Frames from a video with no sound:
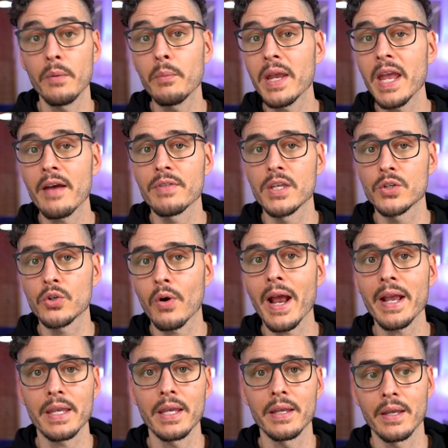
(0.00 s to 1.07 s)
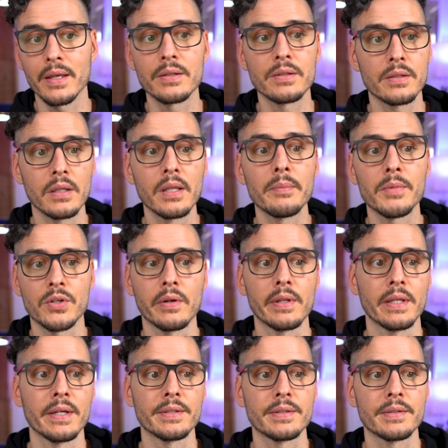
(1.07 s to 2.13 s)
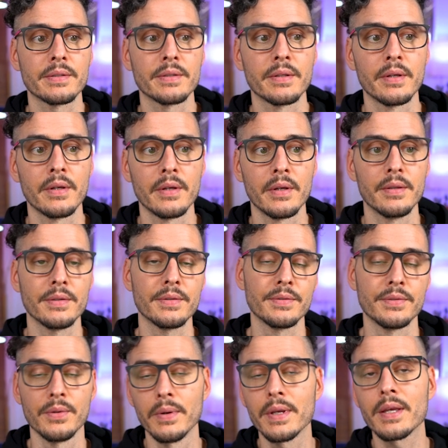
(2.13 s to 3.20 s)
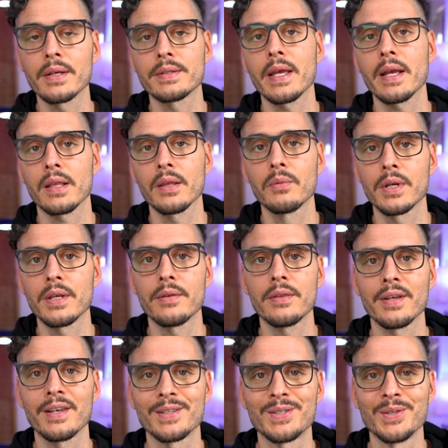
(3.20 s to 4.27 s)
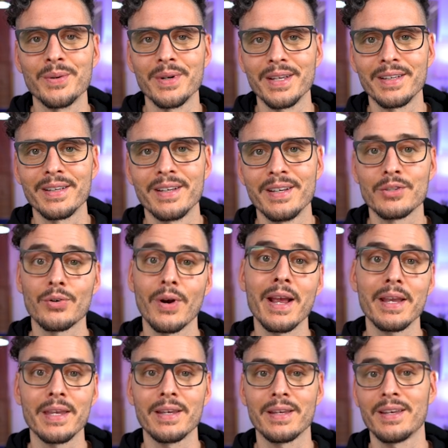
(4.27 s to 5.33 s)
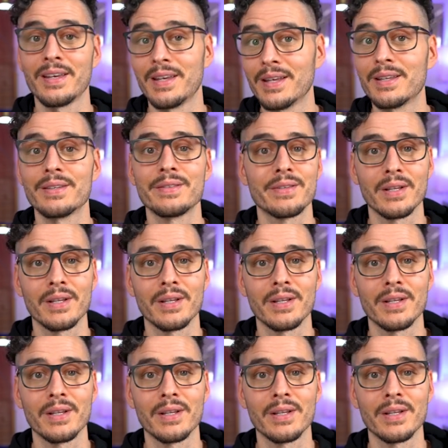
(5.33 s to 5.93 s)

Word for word: Then we have the tracking and telemetry lists. This is doing exactly what you think it's doing, tracking and